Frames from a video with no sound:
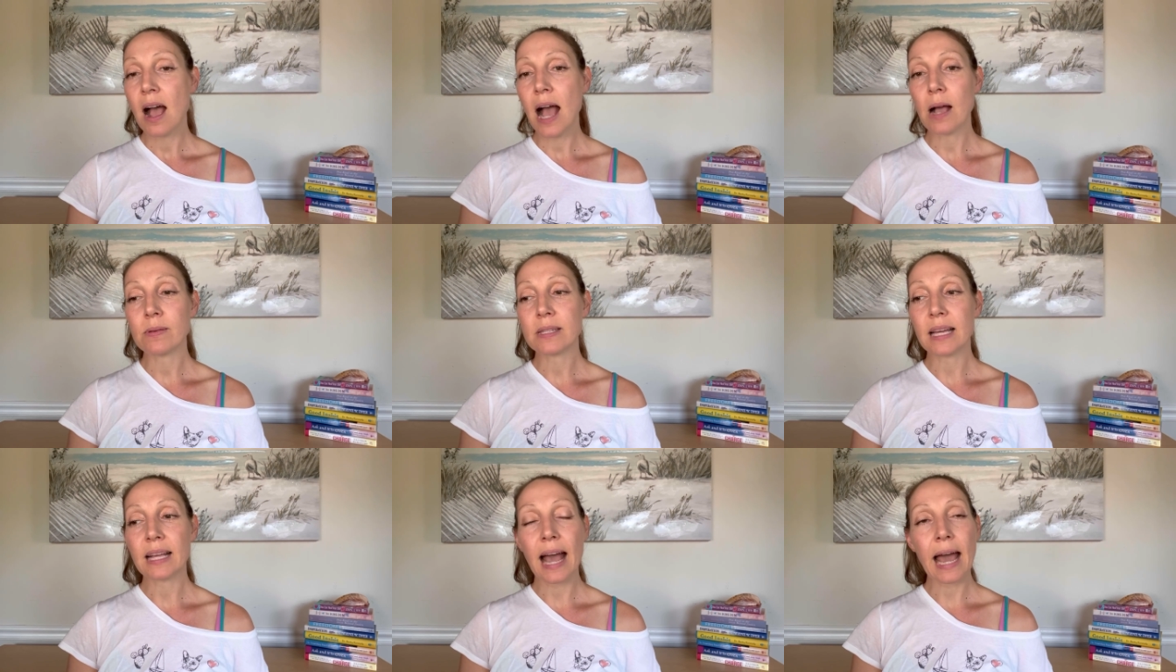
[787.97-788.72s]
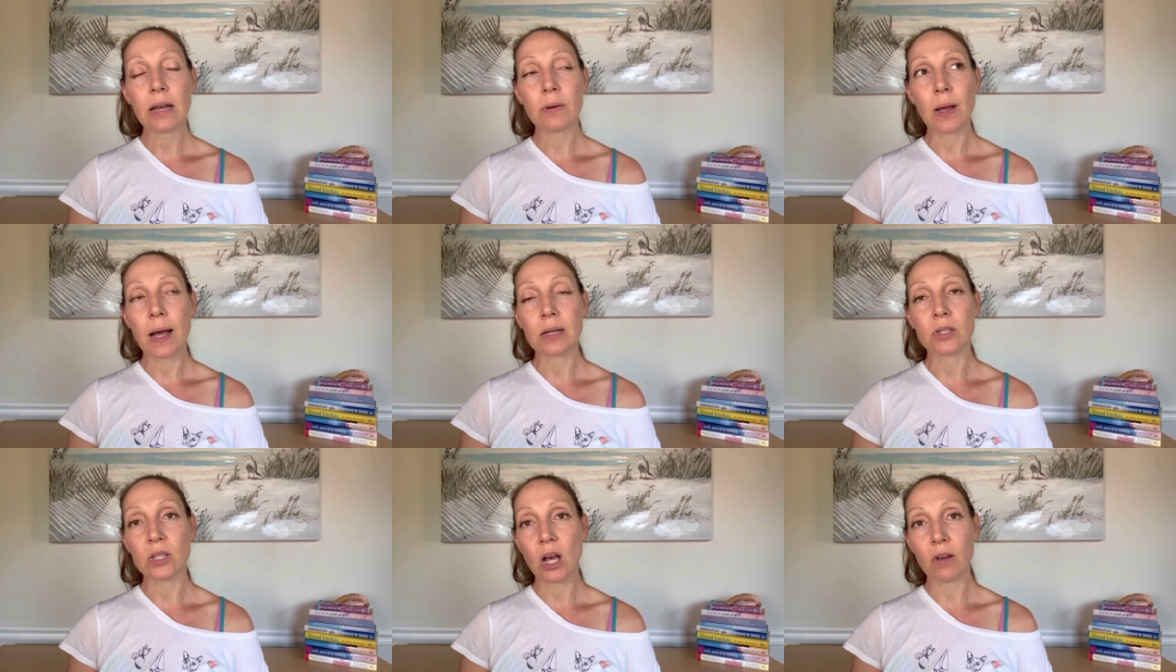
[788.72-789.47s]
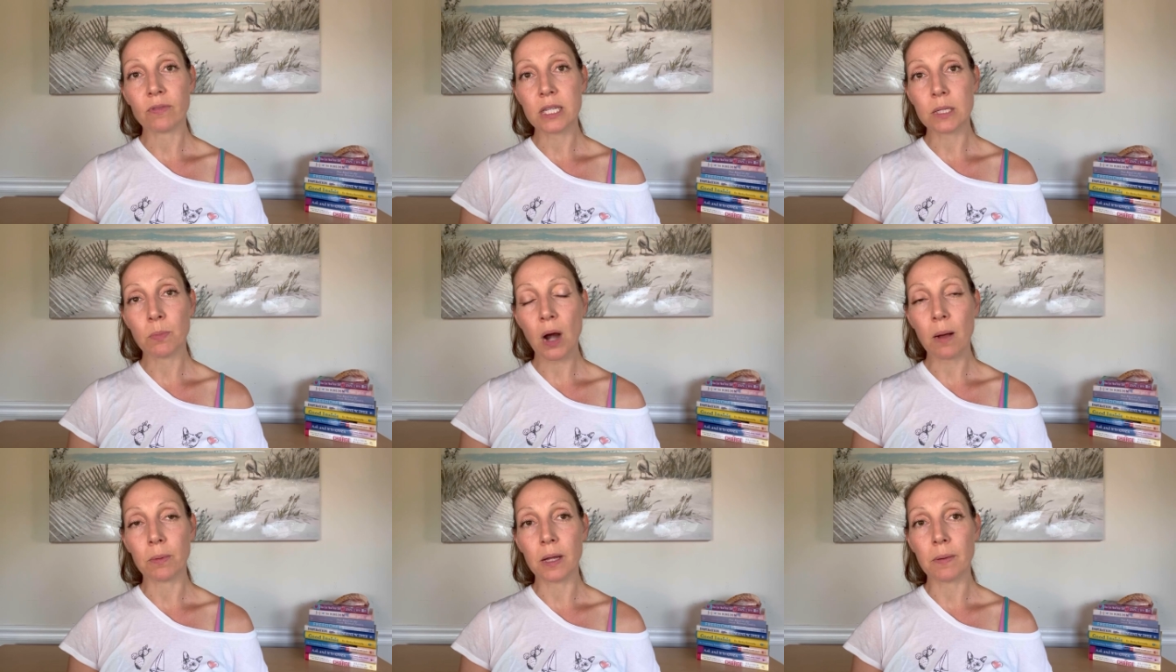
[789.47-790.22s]
I was like, I don't know how to solve this
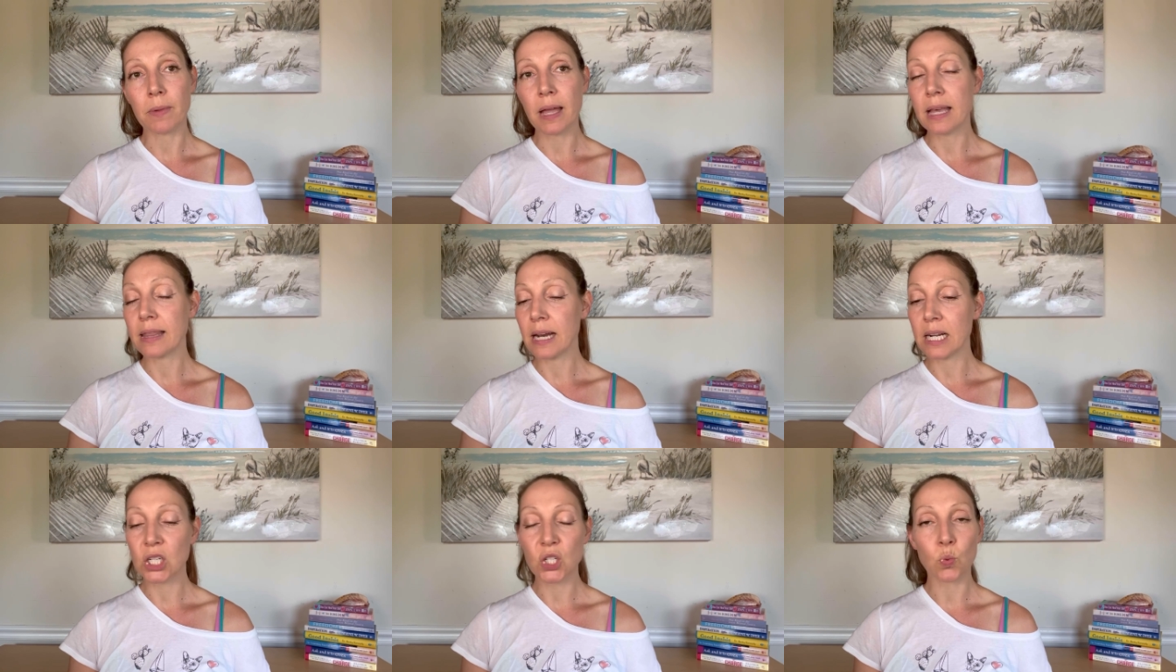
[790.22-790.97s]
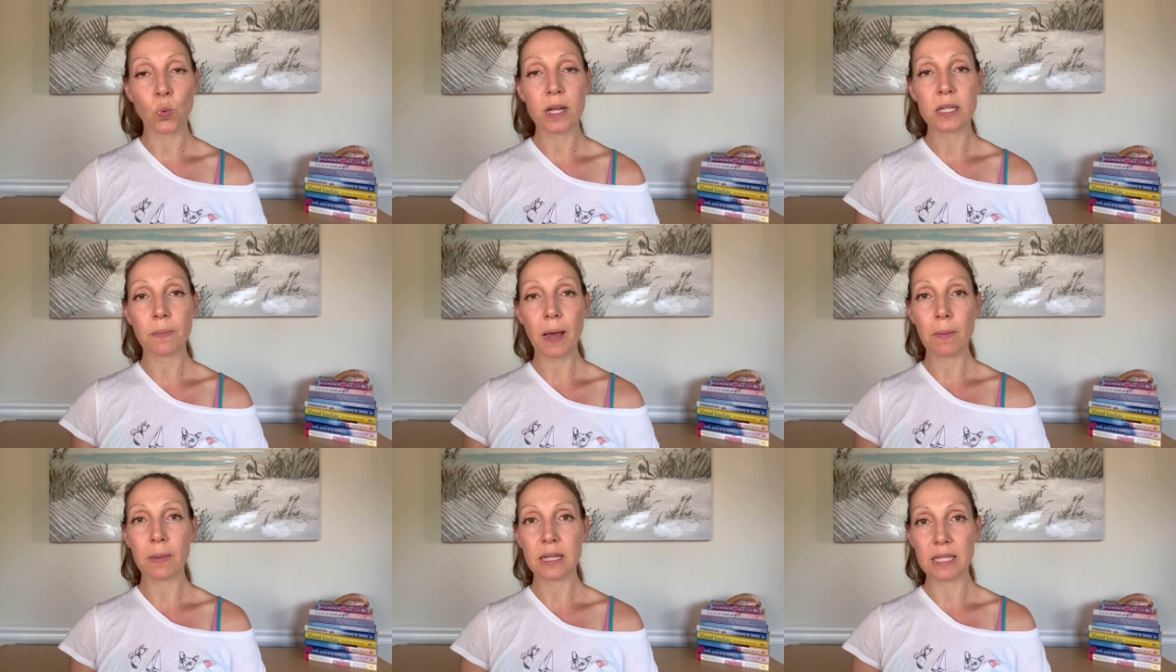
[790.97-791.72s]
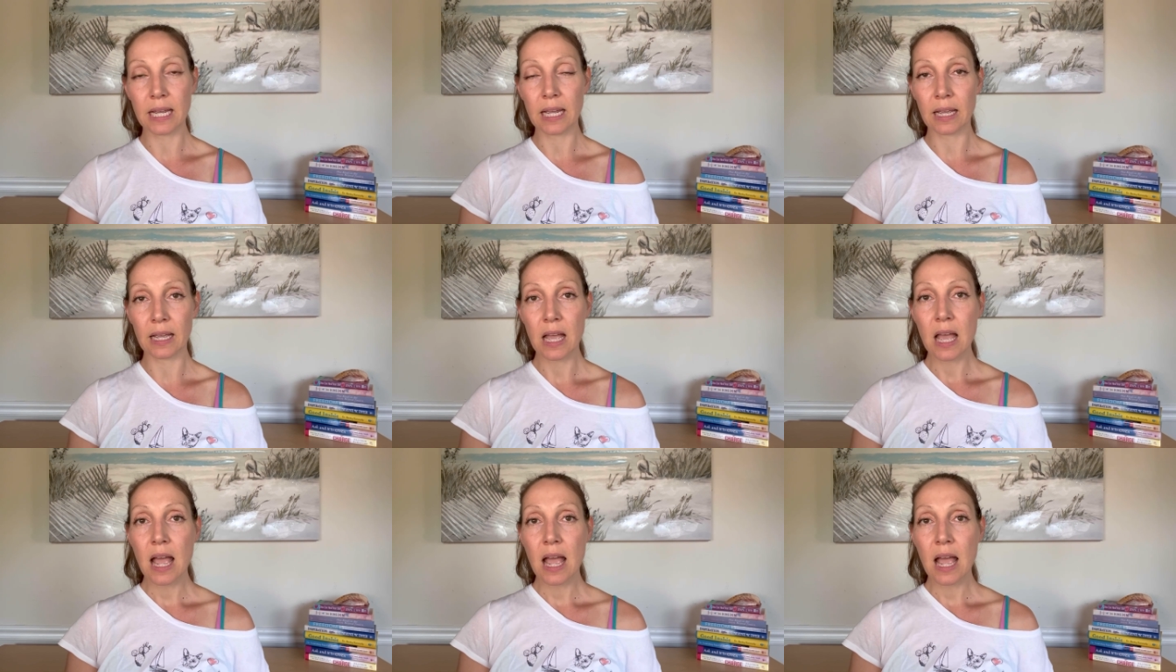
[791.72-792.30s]
problem. And then I just went about my day.